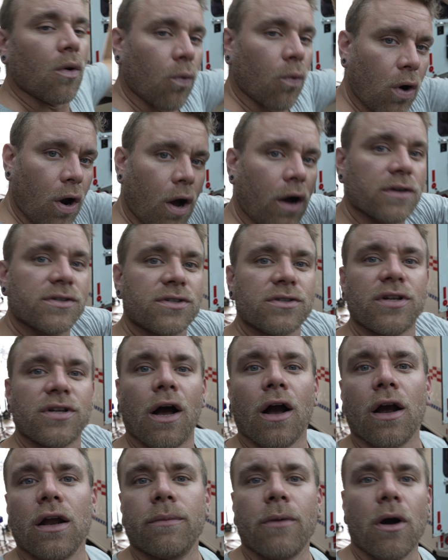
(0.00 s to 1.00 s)
we're also
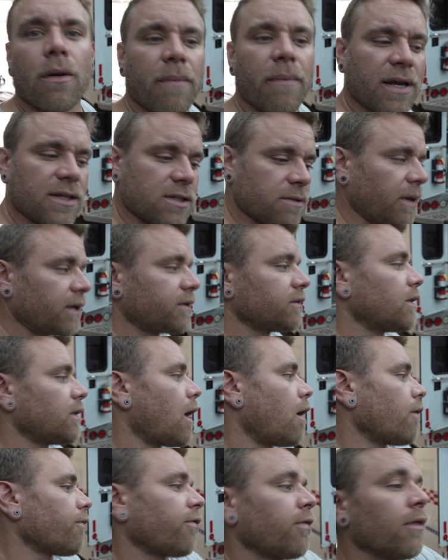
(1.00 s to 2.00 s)
talking about men's mental
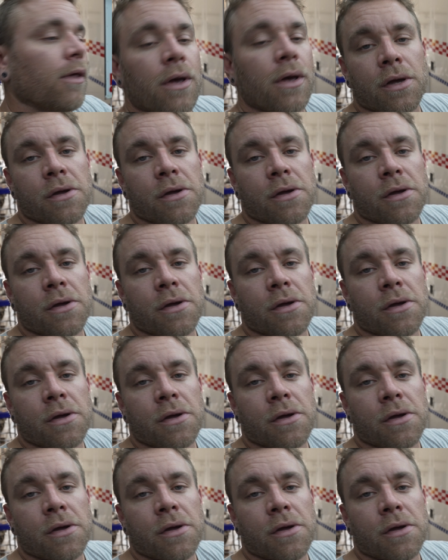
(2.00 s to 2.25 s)
health,